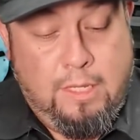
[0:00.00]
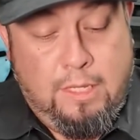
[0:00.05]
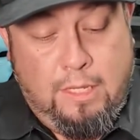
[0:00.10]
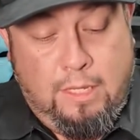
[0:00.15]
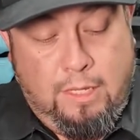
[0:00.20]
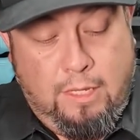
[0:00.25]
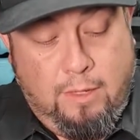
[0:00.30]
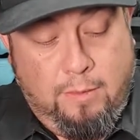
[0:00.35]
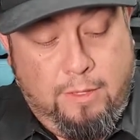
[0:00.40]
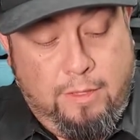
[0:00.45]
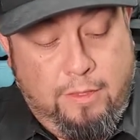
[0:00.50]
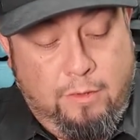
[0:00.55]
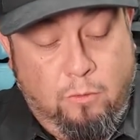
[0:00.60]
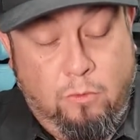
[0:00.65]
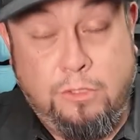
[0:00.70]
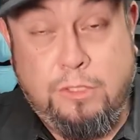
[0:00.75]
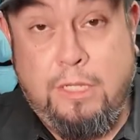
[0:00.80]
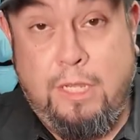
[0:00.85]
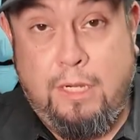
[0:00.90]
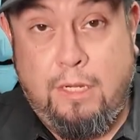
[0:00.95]
And then
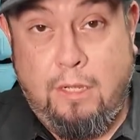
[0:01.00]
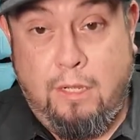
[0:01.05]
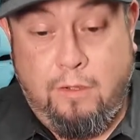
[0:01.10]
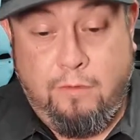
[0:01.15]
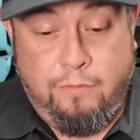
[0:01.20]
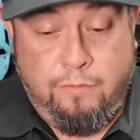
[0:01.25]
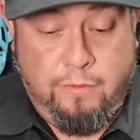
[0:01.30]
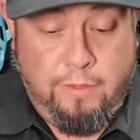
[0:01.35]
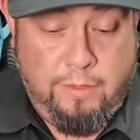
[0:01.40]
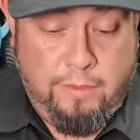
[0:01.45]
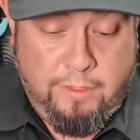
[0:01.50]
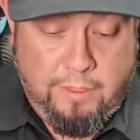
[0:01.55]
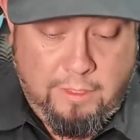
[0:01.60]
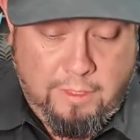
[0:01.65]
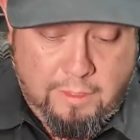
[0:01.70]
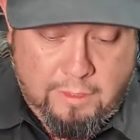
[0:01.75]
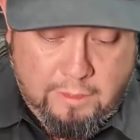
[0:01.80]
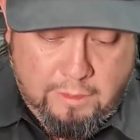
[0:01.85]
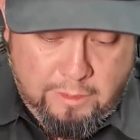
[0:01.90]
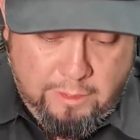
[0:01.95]
we'll take off
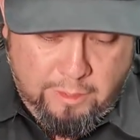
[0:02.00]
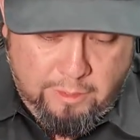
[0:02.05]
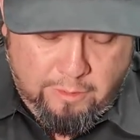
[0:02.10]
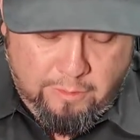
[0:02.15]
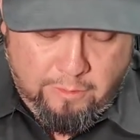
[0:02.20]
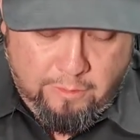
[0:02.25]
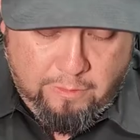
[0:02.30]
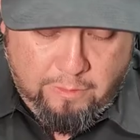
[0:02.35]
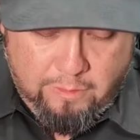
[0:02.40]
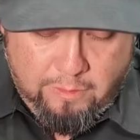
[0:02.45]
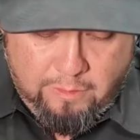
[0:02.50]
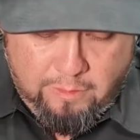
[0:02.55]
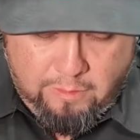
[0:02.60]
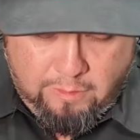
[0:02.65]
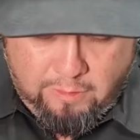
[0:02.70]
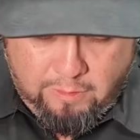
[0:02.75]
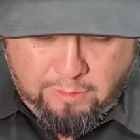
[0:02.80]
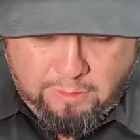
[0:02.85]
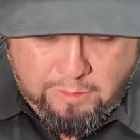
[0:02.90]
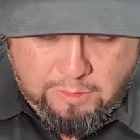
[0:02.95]
the clear
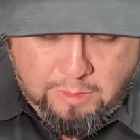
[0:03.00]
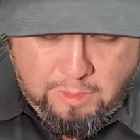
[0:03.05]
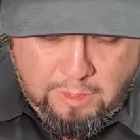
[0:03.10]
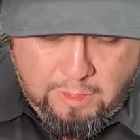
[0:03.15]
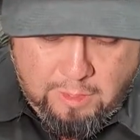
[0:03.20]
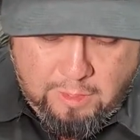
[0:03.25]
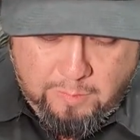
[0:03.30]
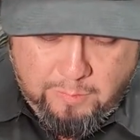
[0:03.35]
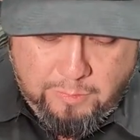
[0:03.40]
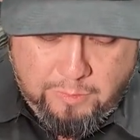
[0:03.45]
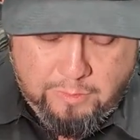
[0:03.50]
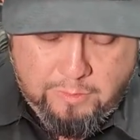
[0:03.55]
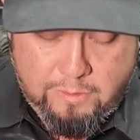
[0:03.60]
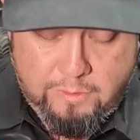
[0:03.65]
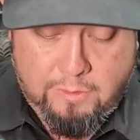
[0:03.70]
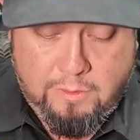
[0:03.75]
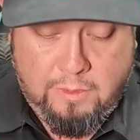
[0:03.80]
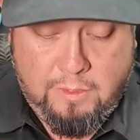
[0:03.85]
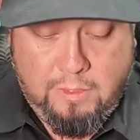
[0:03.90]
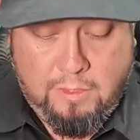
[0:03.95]
on top.
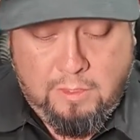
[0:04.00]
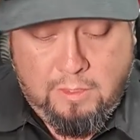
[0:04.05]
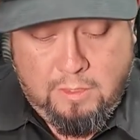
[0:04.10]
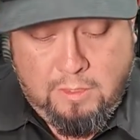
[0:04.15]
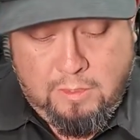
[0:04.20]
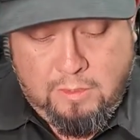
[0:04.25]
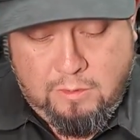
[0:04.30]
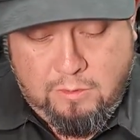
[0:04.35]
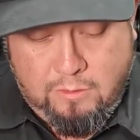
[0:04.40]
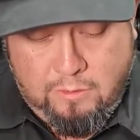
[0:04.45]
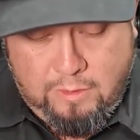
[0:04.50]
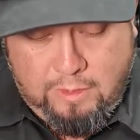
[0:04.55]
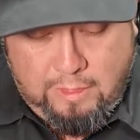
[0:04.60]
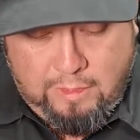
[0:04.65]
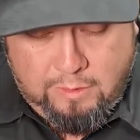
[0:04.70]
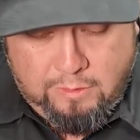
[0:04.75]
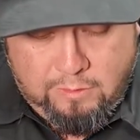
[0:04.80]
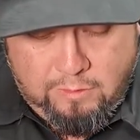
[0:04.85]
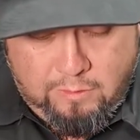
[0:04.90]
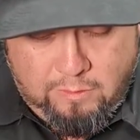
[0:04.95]
So
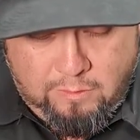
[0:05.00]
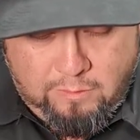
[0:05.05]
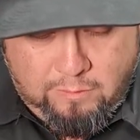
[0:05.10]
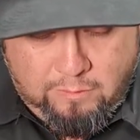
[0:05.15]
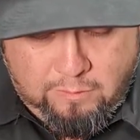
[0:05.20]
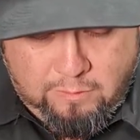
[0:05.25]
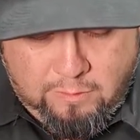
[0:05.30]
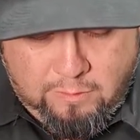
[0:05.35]
that is all